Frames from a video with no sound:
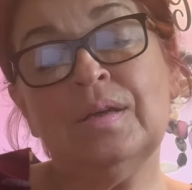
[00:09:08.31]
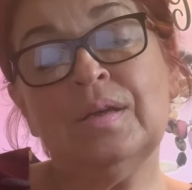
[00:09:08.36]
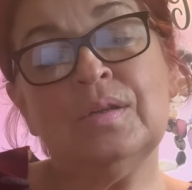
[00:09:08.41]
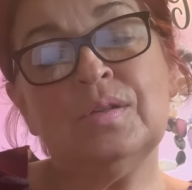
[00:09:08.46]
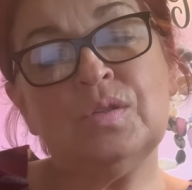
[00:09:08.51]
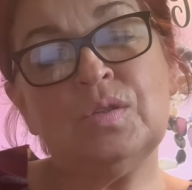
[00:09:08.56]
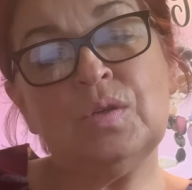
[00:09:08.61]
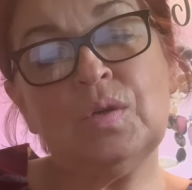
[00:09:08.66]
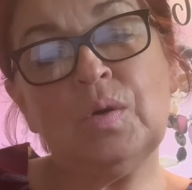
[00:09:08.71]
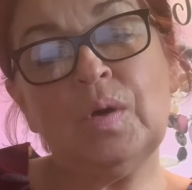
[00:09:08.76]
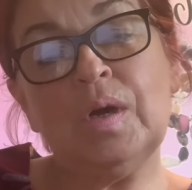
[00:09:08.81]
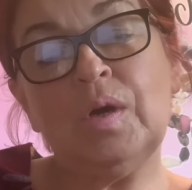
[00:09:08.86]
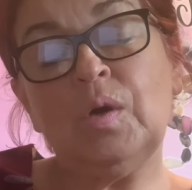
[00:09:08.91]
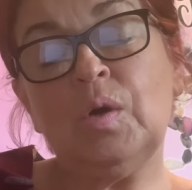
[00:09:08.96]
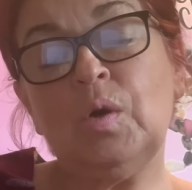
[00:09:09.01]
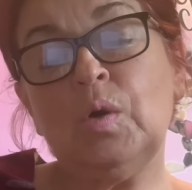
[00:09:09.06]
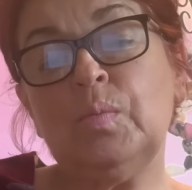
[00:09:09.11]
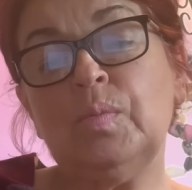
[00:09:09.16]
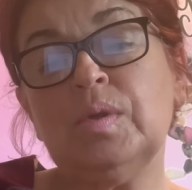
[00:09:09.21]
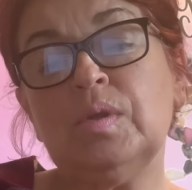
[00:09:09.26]
So I
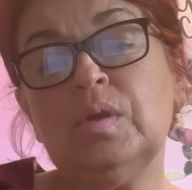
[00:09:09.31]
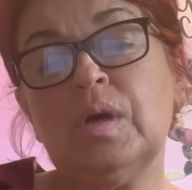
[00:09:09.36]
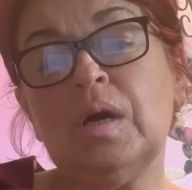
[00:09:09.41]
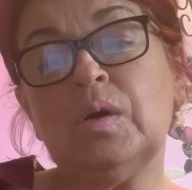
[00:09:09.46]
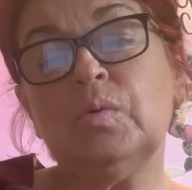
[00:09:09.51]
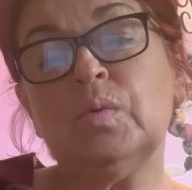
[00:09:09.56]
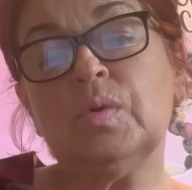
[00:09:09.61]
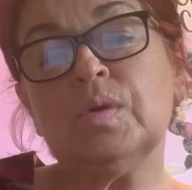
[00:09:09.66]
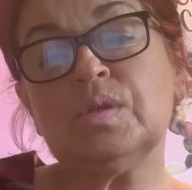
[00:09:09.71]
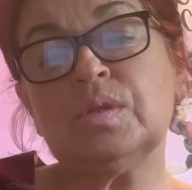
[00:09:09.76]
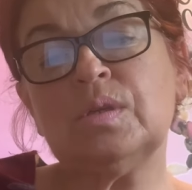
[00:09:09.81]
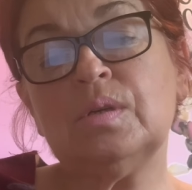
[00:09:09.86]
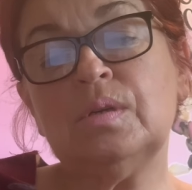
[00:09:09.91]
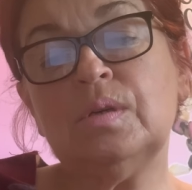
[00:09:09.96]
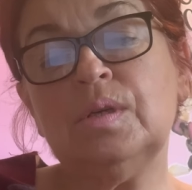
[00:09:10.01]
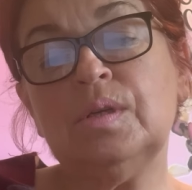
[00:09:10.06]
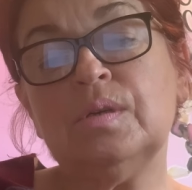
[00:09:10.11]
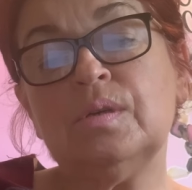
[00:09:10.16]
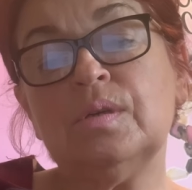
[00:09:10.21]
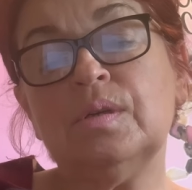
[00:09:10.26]
hope that I was
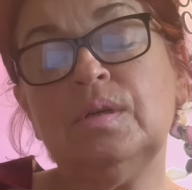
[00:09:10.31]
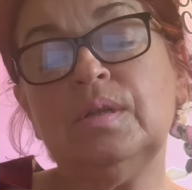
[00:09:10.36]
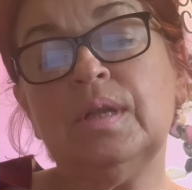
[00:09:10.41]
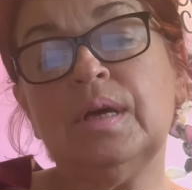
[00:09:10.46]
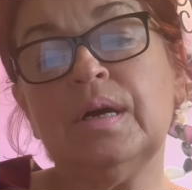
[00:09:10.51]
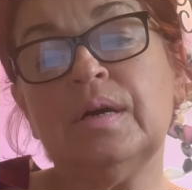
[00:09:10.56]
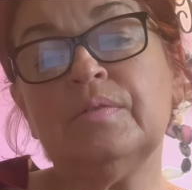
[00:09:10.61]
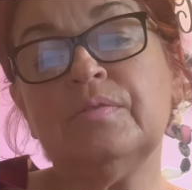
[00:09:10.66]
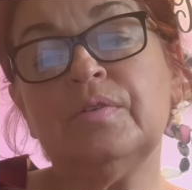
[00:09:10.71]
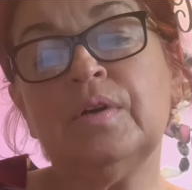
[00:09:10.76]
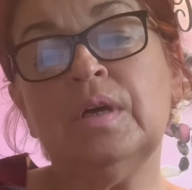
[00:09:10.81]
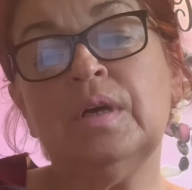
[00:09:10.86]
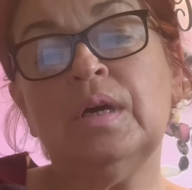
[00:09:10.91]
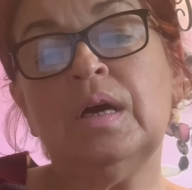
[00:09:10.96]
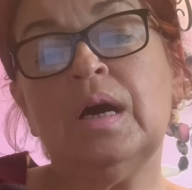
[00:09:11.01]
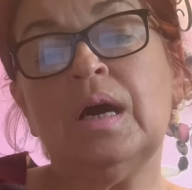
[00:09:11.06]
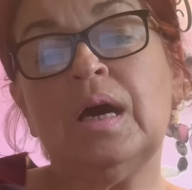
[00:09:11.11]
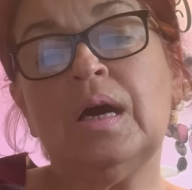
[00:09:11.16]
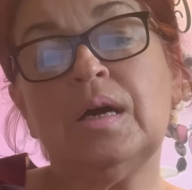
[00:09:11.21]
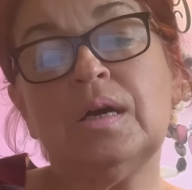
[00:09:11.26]
clear enough
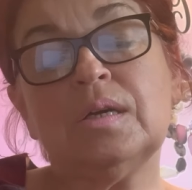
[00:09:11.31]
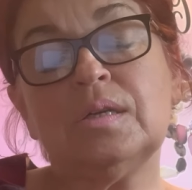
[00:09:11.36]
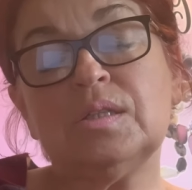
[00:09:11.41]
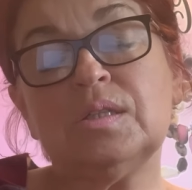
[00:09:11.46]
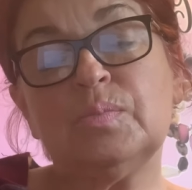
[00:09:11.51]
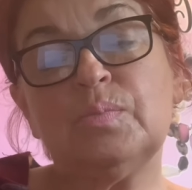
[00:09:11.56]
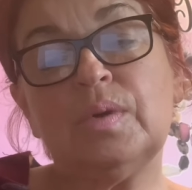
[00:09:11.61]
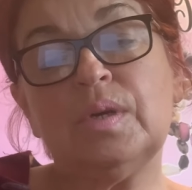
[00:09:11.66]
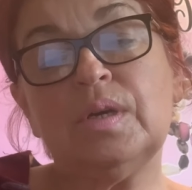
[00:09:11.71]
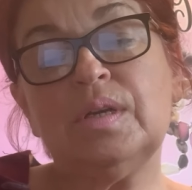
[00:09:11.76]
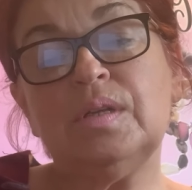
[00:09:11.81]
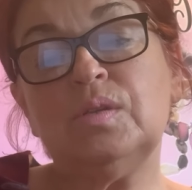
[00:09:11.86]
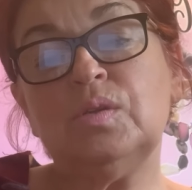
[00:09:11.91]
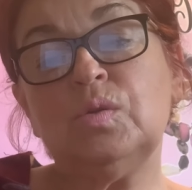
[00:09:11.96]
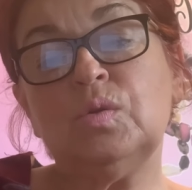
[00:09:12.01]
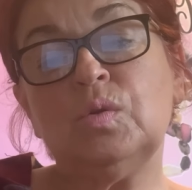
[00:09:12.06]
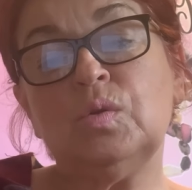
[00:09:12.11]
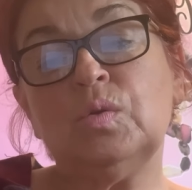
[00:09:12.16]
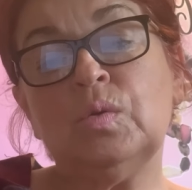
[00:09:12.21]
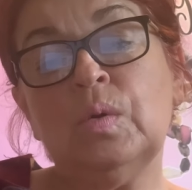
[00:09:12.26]
I explained
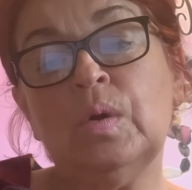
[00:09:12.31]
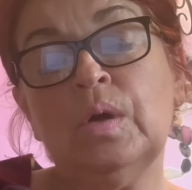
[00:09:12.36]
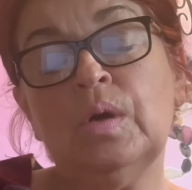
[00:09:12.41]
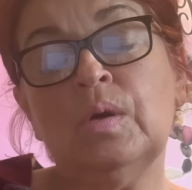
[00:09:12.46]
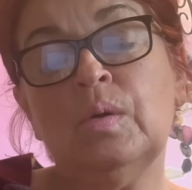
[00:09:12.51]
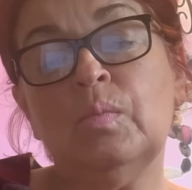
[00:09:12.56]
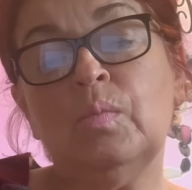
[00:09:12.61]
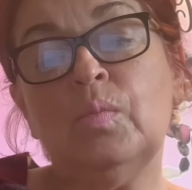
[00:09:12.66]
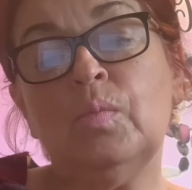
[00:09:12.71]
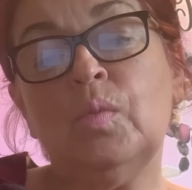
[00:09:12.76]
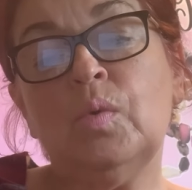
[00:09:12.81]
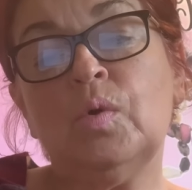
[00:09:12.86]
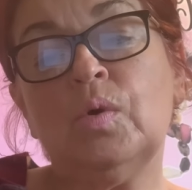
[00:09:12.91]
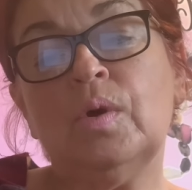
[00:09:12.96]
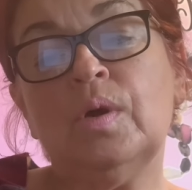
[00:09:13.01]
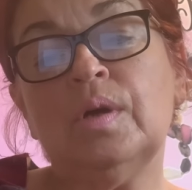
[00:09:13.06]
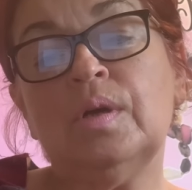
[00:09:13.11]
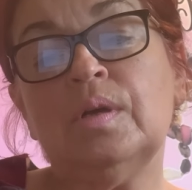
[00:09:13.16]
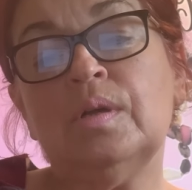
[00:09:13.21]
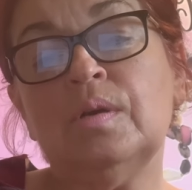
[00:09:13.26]
you more
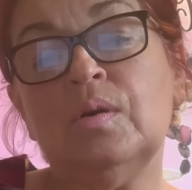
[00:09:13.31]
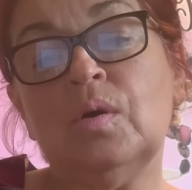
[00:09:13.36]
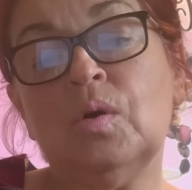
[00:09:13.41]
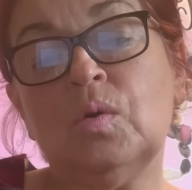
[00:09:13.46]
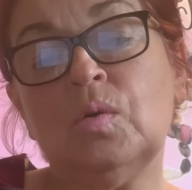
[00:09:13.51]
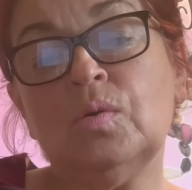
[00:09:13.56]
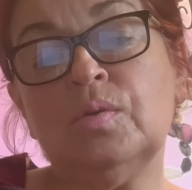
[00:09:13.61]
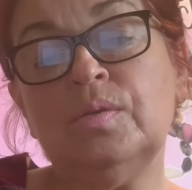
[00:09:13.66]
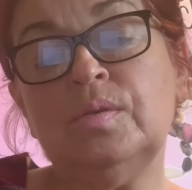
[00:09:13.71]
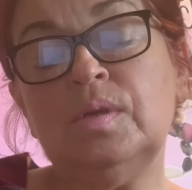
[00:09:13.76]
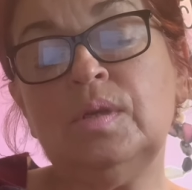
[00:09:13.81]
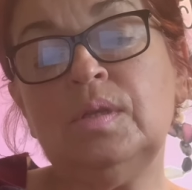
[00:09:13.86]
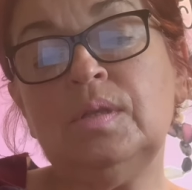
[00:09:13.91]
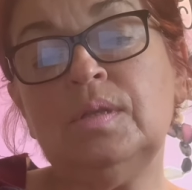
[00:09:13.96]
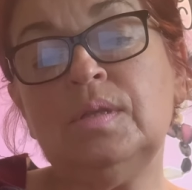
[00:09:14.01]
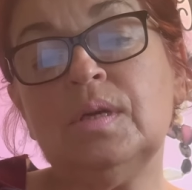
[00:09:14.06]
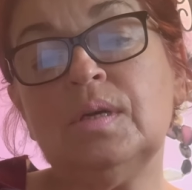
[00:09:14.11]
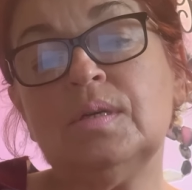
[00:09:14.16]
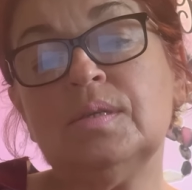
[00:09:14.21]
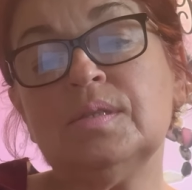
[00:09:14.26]
uh, all
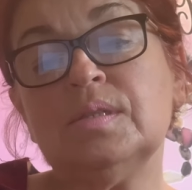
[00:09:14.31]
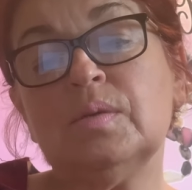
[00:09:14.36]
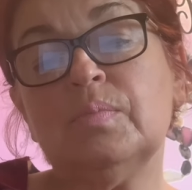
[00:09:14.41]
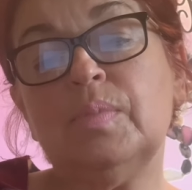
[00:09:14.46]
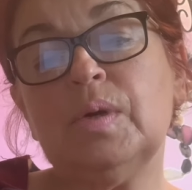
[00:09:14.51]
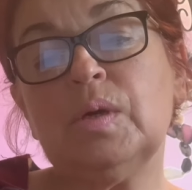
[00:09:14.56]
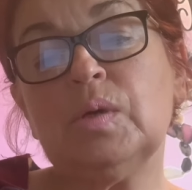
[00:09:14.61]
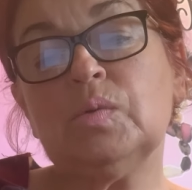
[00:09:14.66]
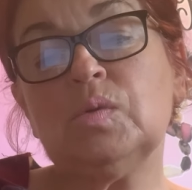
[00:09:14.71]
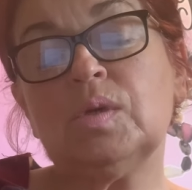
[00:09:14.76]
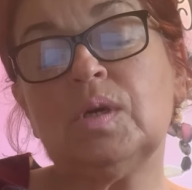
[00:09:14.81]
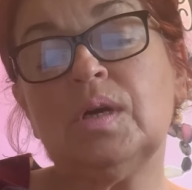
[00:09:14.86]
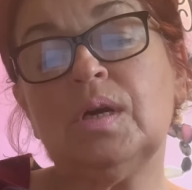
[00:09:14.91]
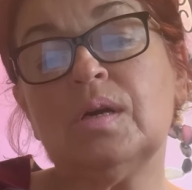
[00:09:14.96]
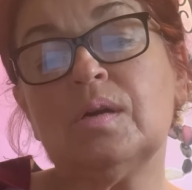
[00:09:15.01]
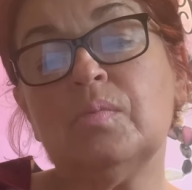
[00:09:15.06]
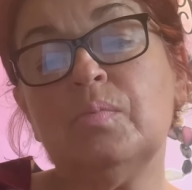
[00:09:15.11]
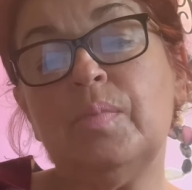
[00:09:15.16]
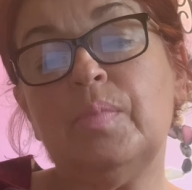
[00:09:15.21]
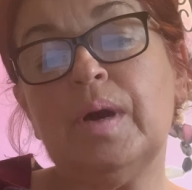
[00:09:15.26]
details about
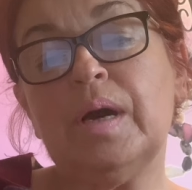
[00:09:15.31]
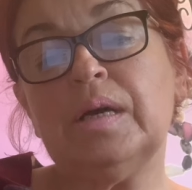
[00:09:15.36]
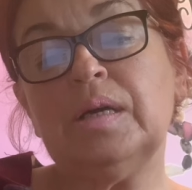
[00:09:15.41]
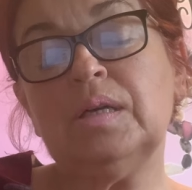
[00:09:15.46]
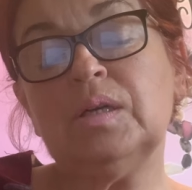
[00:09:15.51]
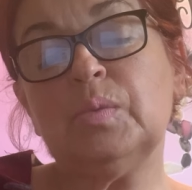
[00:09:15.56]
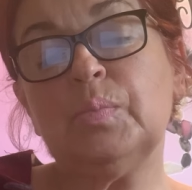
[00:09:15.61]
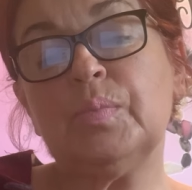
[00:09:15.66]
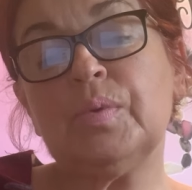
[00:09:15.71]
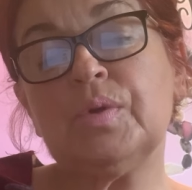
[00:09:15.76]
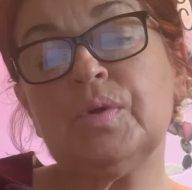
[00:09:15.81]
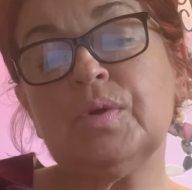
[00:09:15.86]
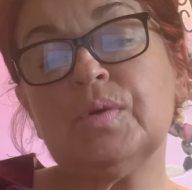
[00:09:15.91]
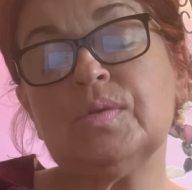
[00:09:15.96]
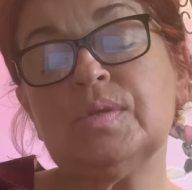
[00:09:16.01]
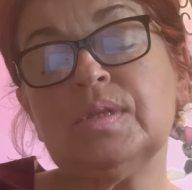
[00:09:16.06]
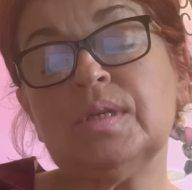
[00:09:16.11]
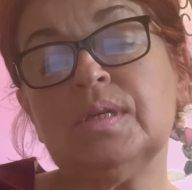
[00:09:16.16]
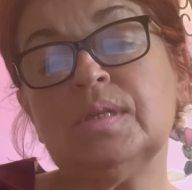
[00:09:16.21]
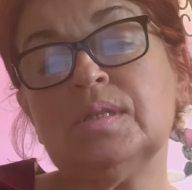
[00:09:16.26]
car buying
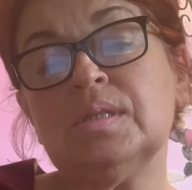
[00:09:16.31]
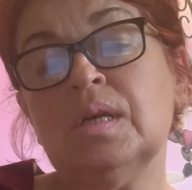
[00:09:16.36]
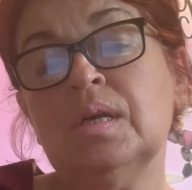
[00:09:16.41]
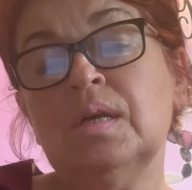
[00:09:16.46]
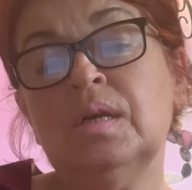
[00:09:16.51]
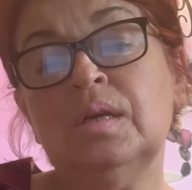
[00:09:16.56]
process.